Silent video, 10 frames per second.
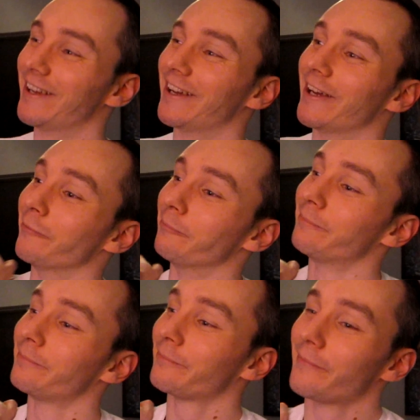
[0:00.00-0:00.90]
And
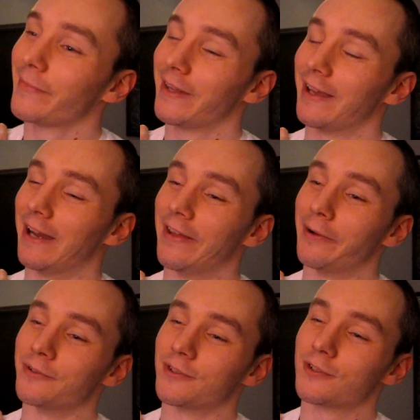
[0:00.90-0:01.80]

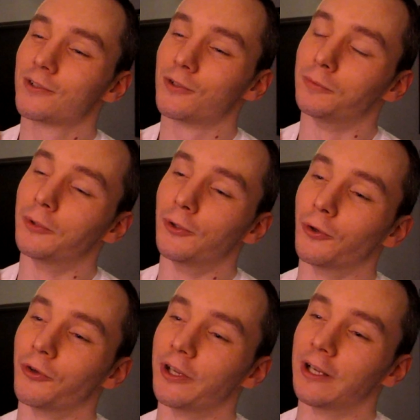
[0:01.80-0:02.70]
that was super
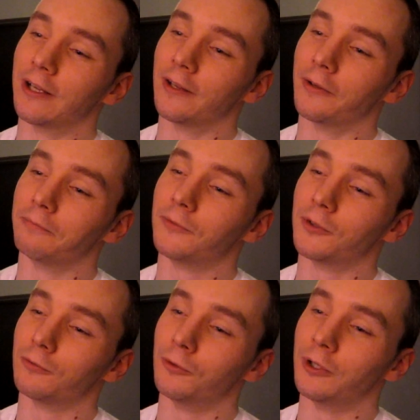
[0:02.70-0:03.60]
daunting, and I
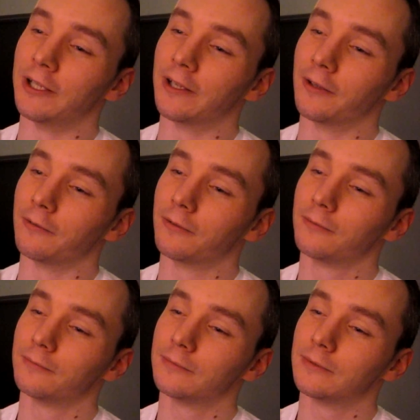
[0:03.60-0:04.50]
just really kind of
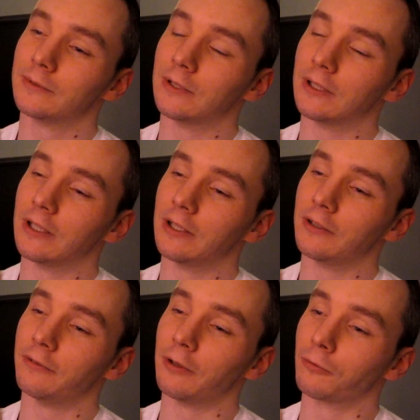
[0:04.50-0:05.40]

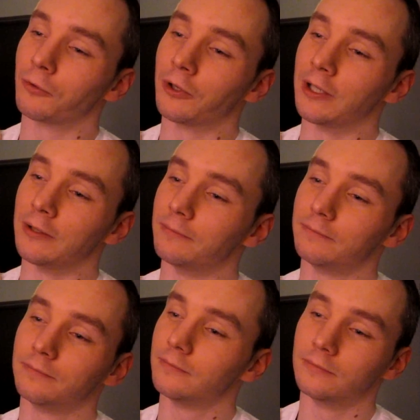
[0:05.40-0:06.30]
felt really
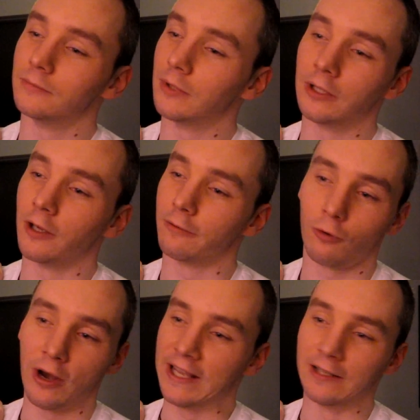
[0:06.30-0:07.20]

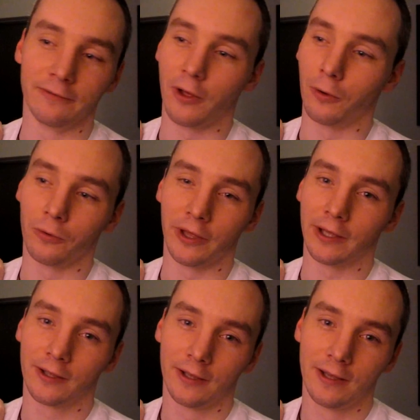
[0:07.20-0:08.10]
afraid of the whole
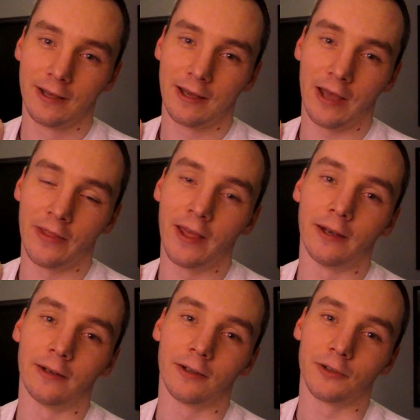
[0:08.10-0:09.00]
thing. And
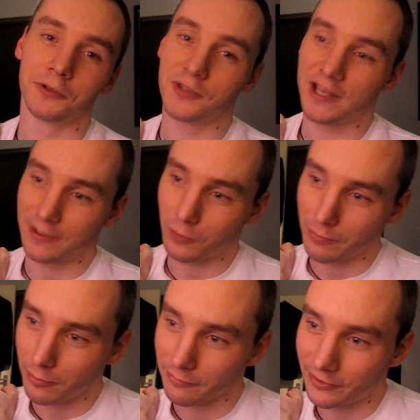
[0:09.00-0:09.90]
then as soon as I had that
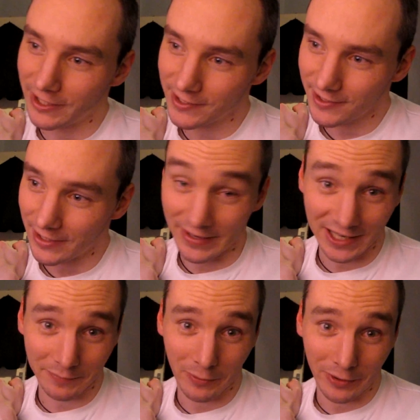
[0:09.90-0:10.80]
one problem fixed and the
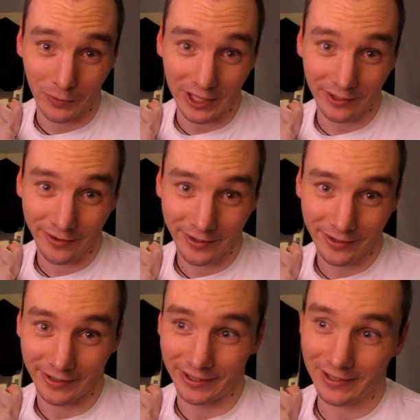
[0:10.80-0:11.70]
next bit went well,
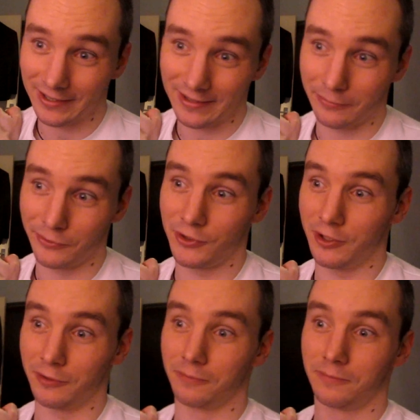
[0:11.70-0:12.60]
like that was,
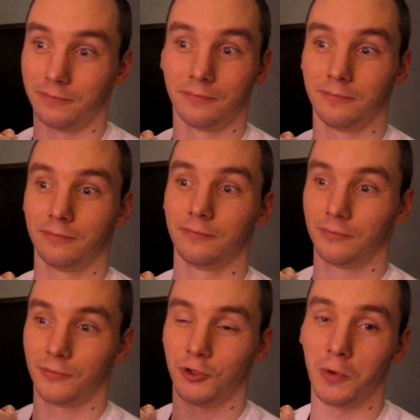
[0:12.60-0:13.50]

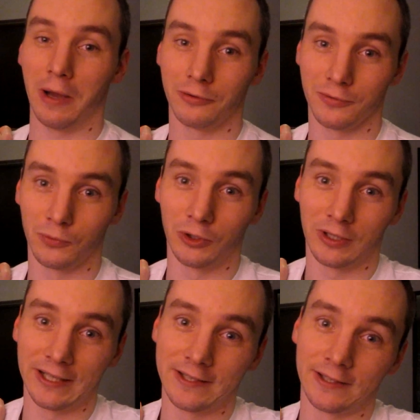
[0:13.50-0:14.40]
2 hours of work
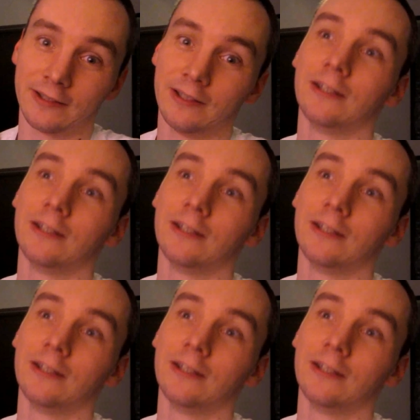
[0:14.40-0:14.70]
later,